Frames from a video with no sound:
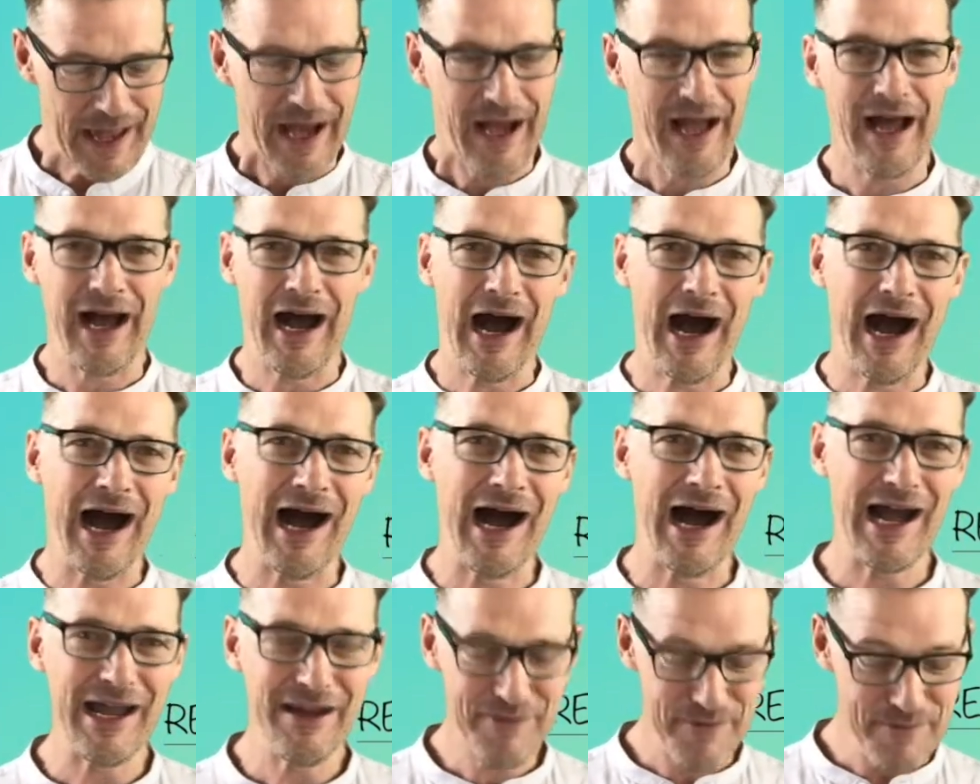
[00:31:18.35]
Uh,
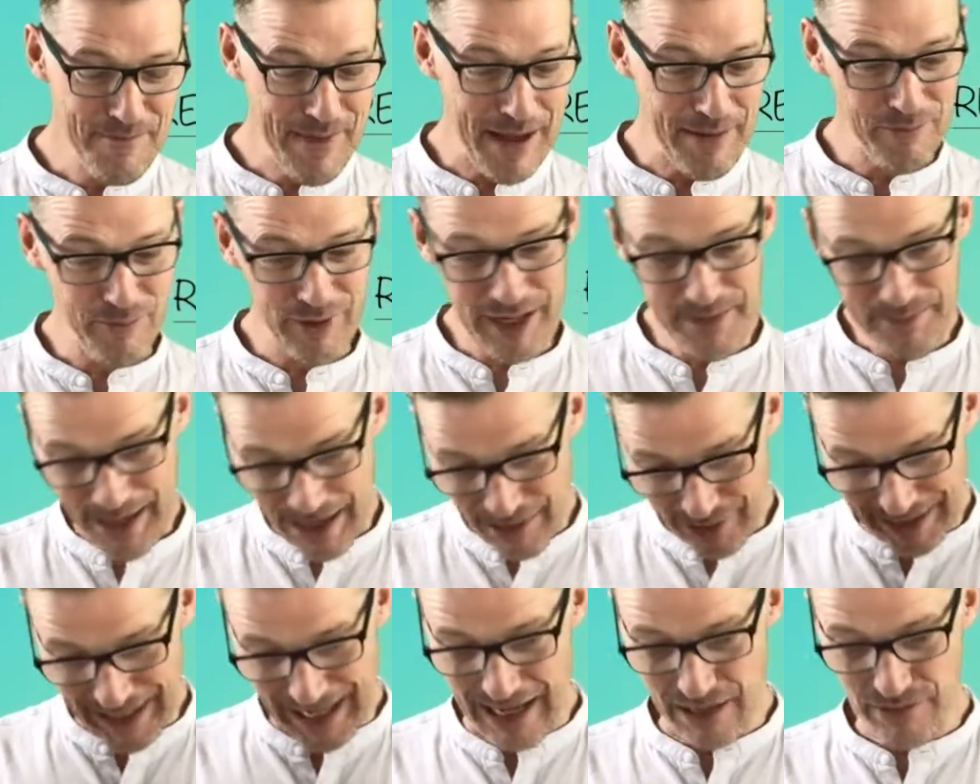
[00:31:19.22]
I have a memory
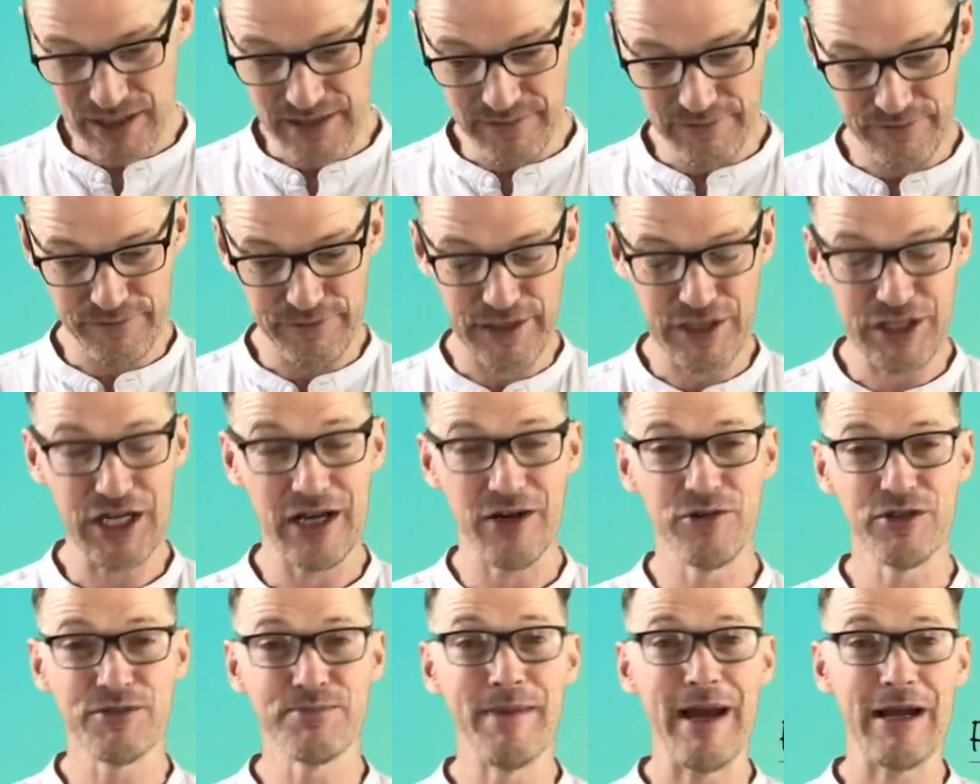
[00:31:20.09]
about counting fish.
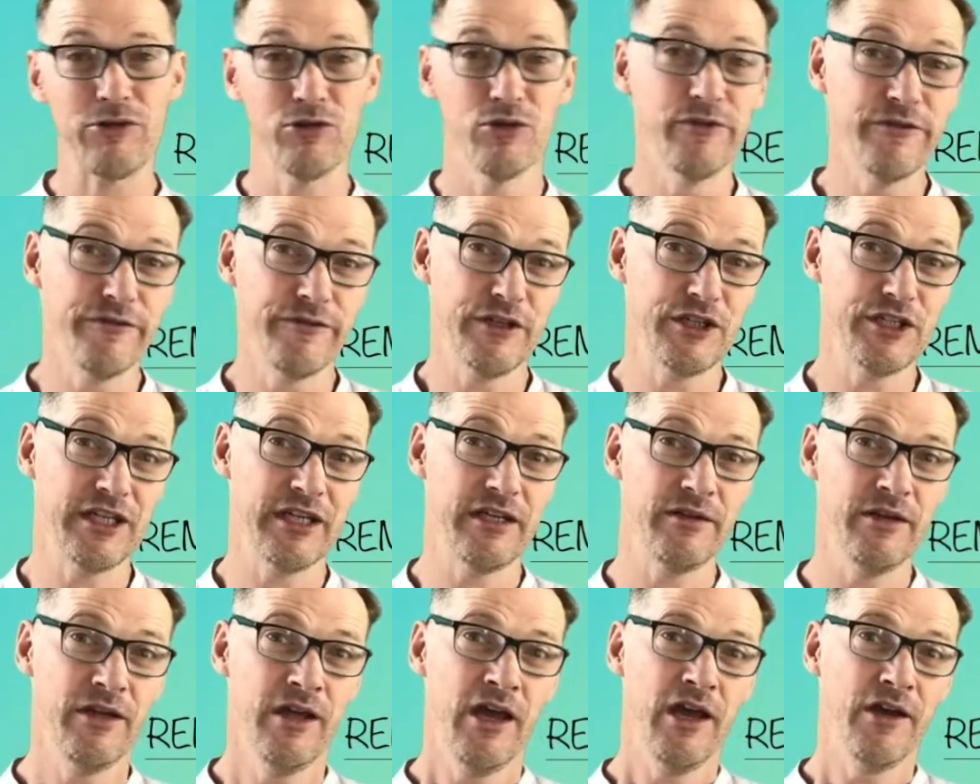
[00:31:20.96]
I was mackerel
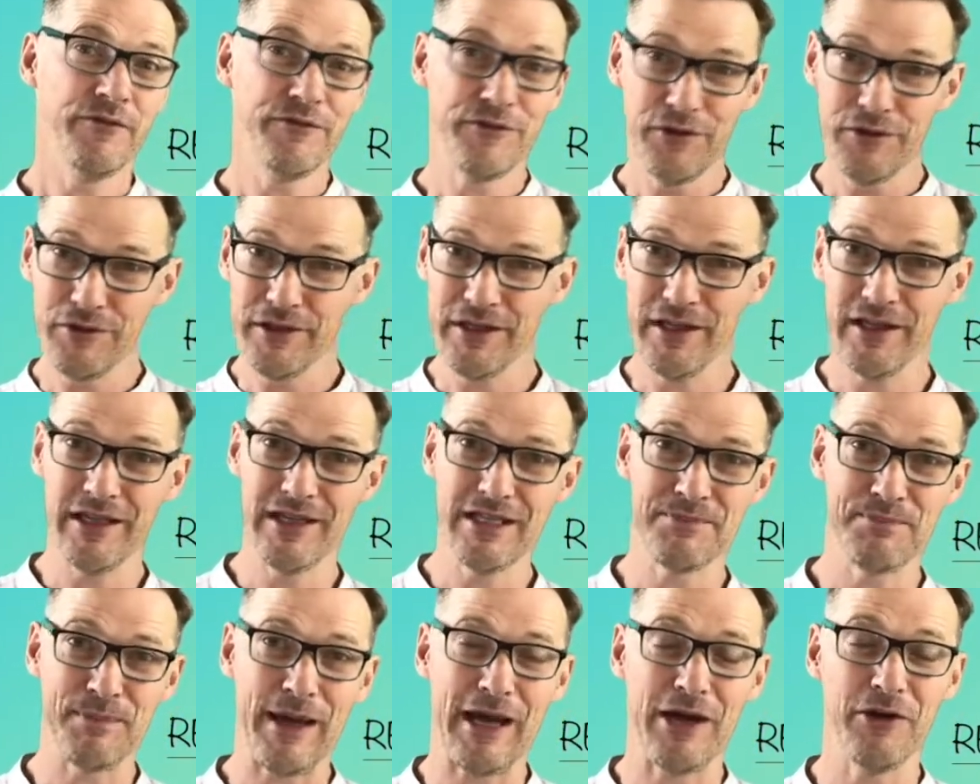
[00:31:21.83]
fishing a few
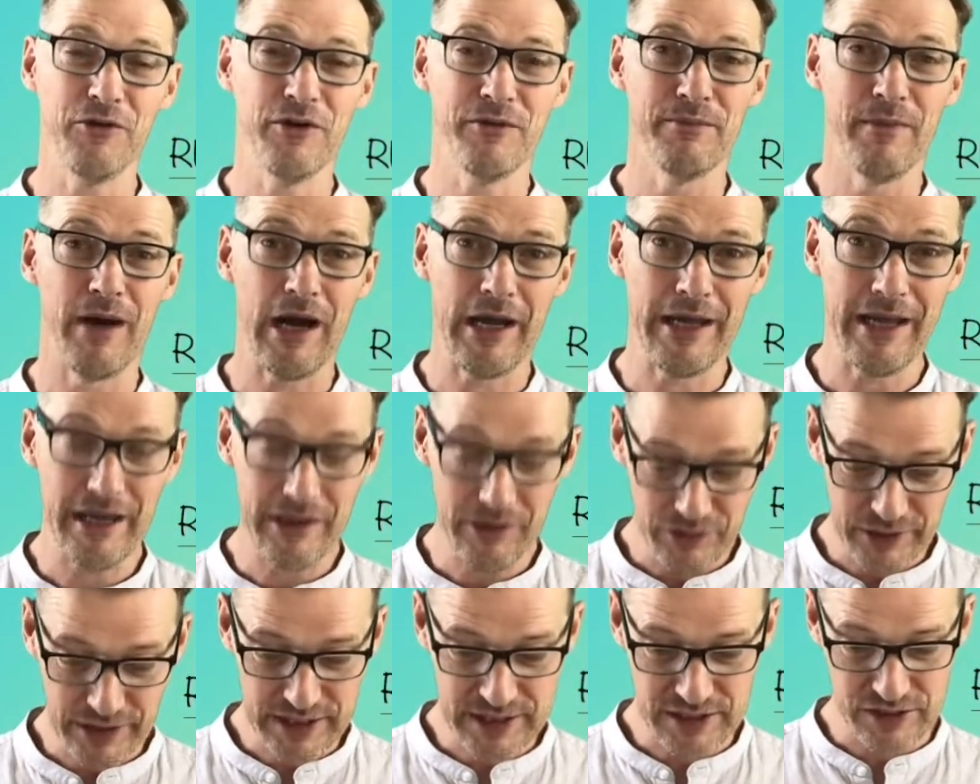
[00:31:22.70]
years back with my
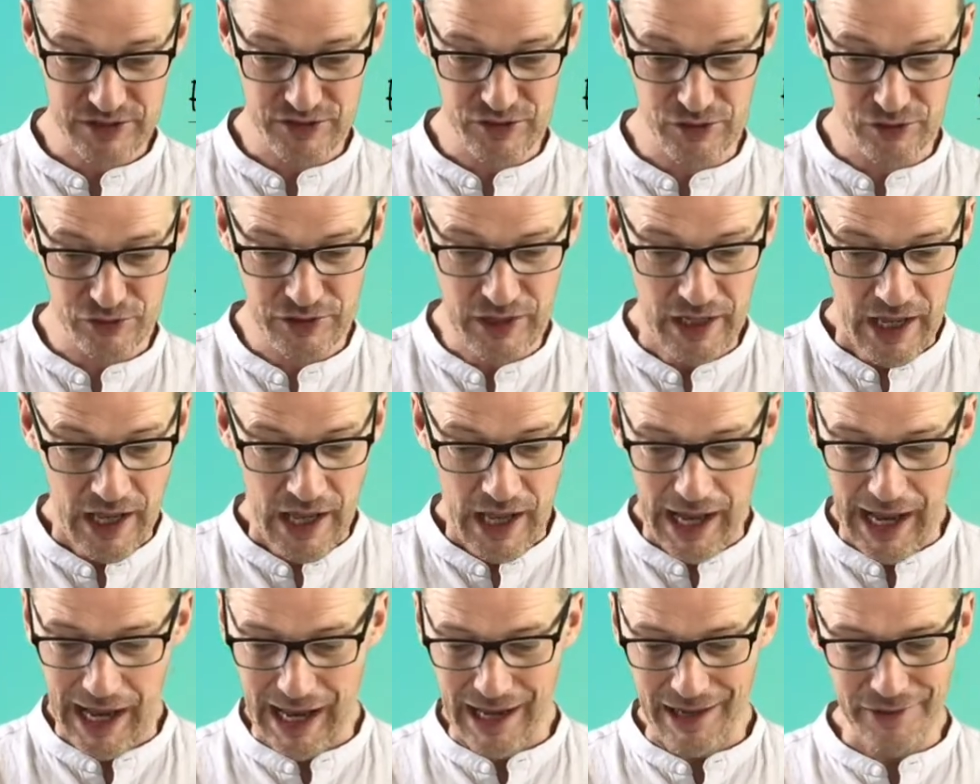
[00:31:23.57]
eldest son
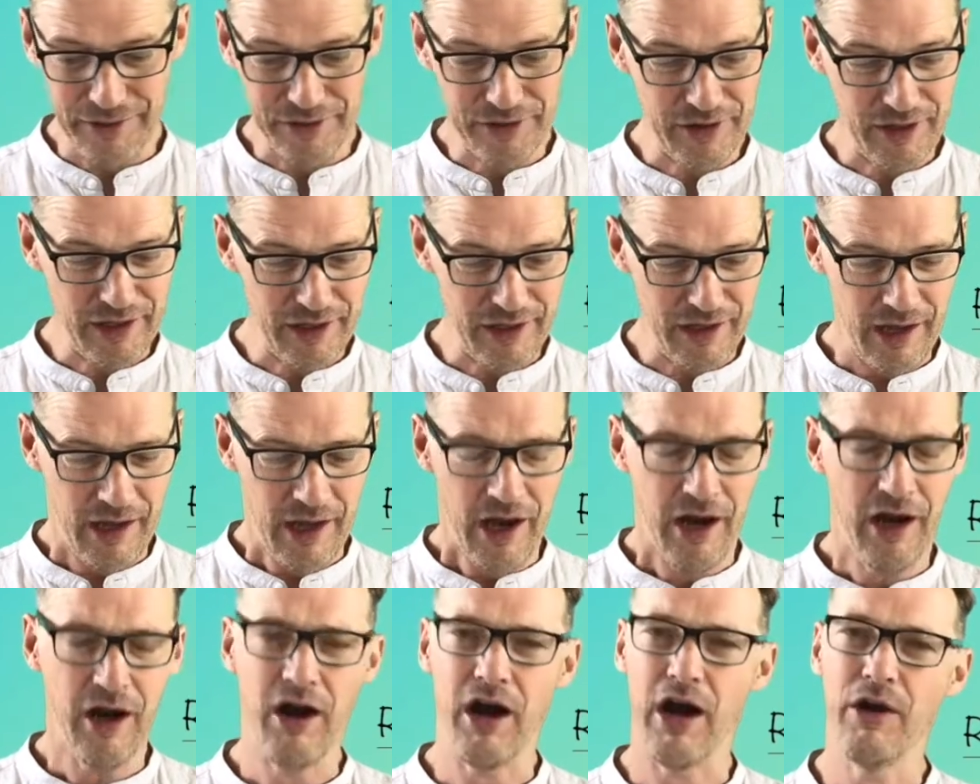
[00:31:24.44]
and
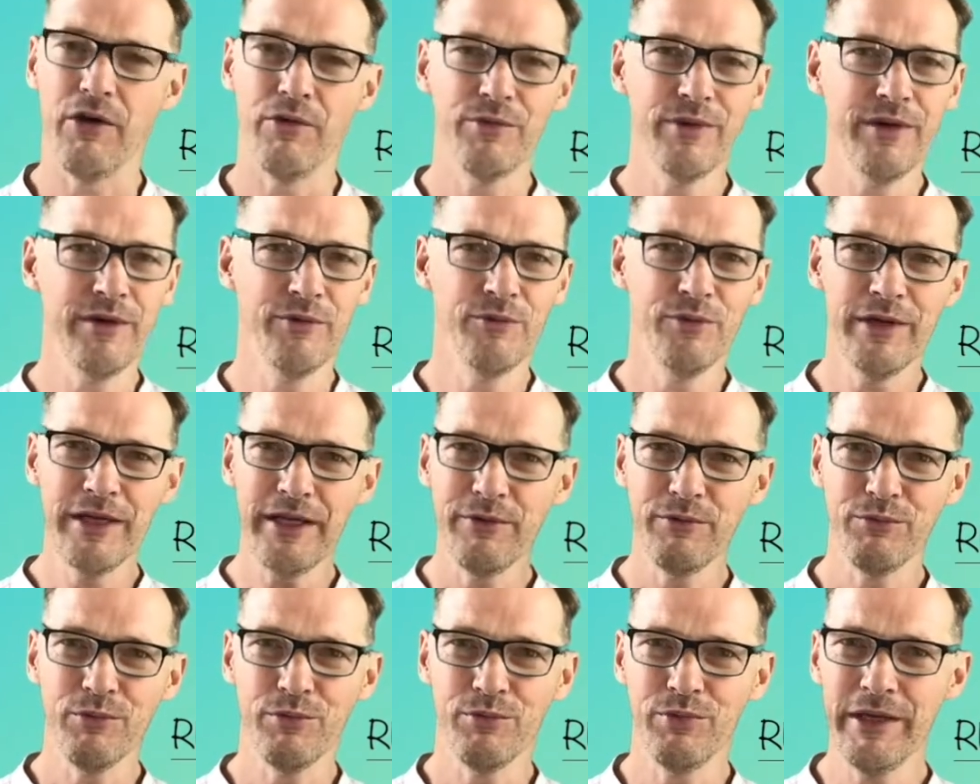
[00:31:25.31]
uh, oh, we,
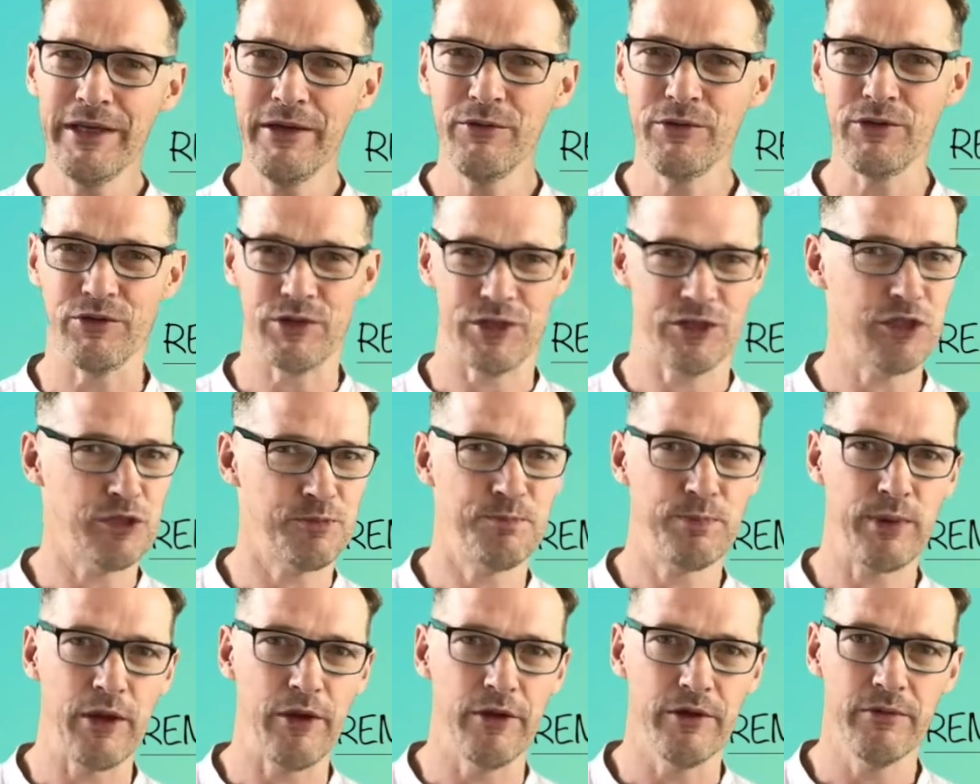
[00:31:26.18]
we, we was
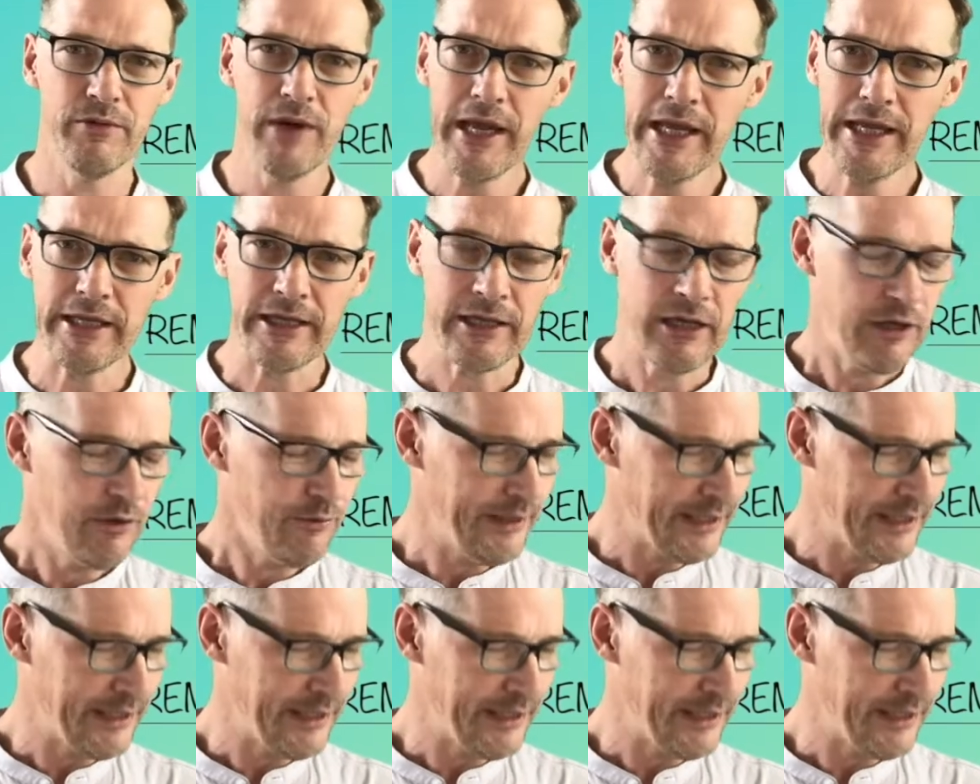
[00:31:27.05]
just blown away.